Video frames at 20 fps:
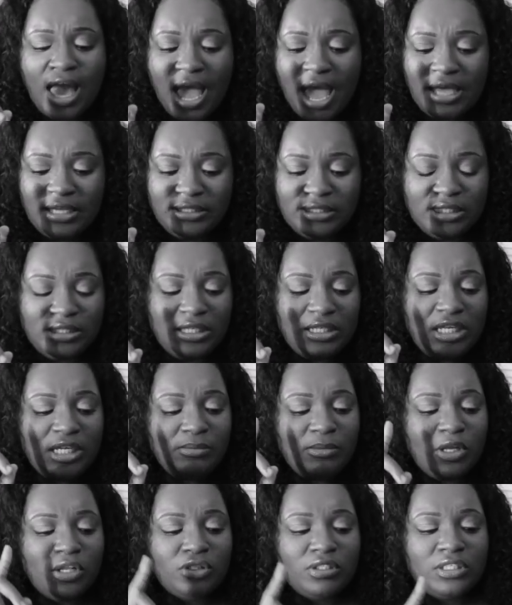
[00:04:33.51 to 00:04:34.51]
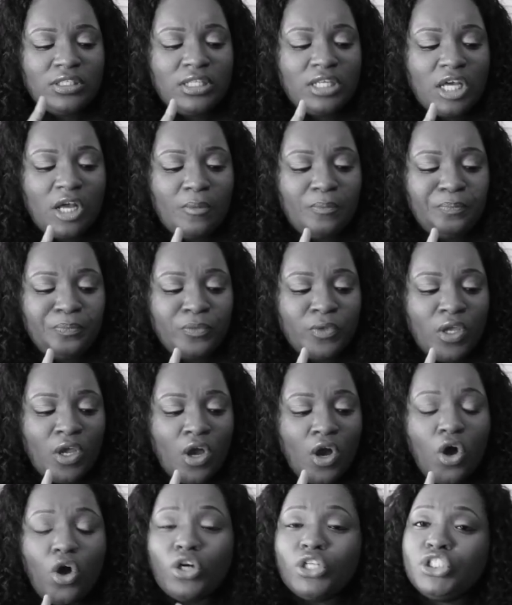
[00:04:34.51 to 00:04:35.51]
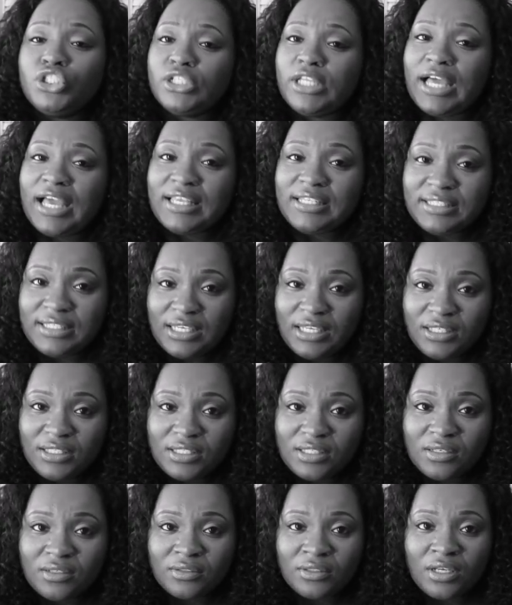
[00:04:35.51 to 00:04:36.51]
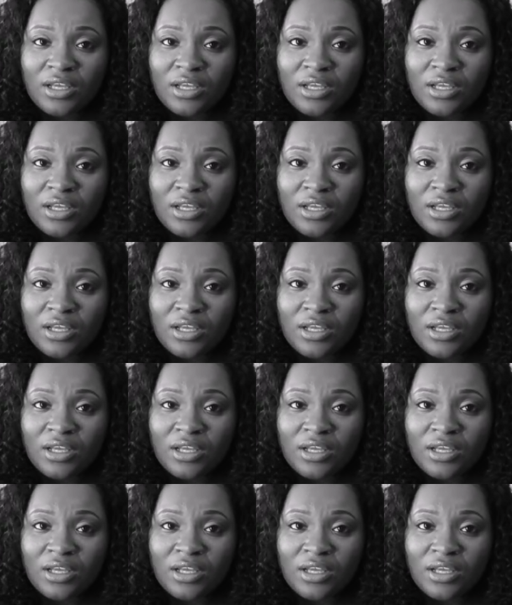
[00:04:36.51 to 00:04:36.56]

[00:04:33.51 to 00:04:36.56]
I sent an email to them on July 6th